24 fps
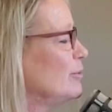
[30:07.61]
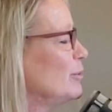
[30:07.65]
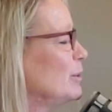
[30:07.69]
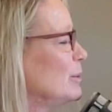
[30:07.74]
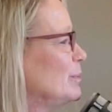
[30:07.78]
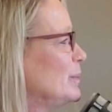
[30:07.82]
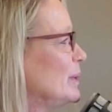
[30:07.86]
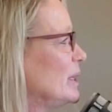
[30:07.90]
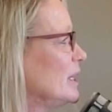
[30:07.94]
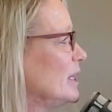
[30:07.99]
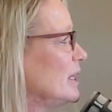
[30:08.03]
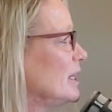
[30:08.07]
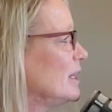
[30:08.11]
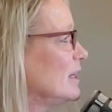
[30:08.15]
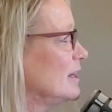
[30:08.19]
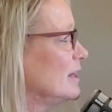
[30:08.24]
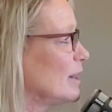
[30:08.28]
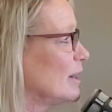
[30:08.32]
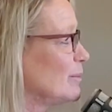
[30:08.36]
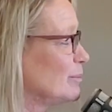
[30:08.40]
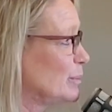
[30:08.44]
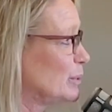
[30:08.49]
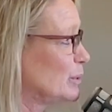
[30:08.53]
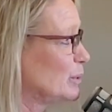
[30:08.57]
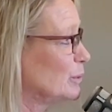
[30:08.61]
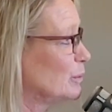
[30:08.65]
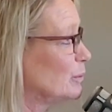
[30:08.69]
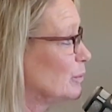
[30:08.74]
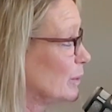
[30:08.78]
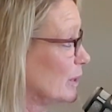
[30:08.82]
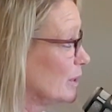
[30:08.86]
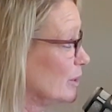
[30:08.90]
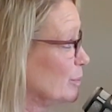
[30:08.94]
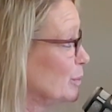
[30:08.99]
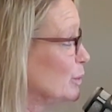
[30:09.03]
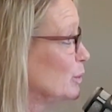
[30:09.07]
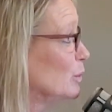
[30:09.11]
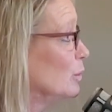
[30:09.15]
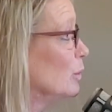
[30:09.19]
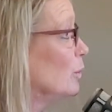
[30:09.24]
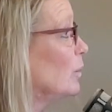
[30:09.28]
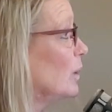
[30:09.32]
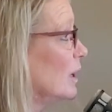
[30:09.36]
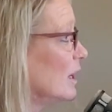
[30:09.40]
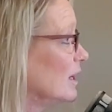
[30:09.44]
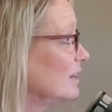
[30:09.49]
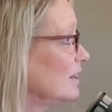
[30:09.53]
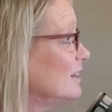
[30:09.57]
would be that pool where the pool
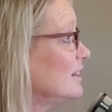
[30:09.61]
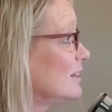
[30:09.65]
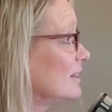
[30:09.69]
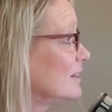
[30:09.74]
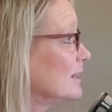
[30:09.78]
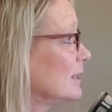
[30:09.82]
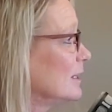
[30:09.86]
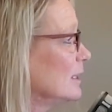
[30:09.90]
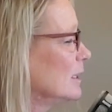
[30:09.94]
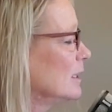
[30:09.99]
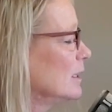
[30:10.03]
was.